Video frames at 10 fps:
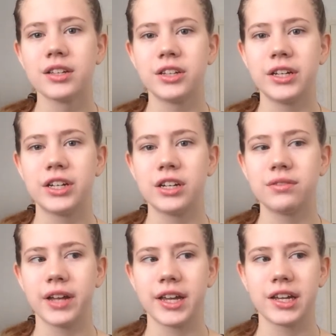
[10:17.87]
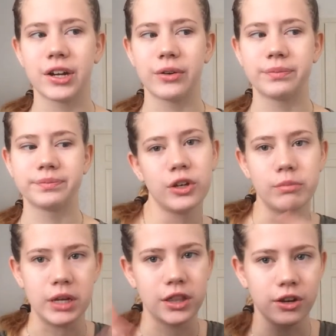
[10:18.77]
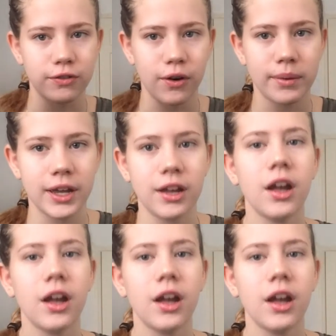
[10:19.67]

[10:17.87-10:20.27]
So he could have like, you know, he could be there for me.